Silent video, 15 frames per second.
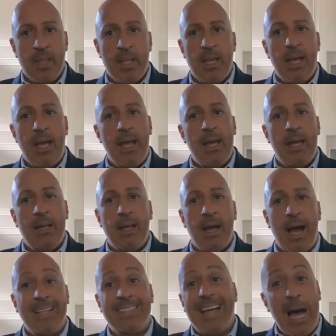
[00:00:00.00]
and
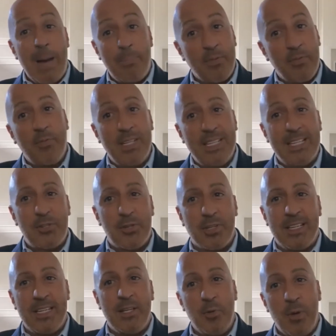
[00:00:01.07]
on top of
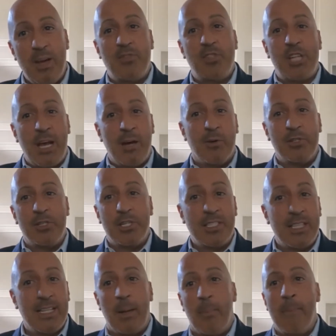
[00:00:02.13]
redistricting, you have challenges
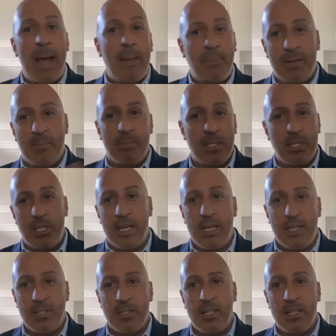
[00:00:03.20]
that the map can be changed.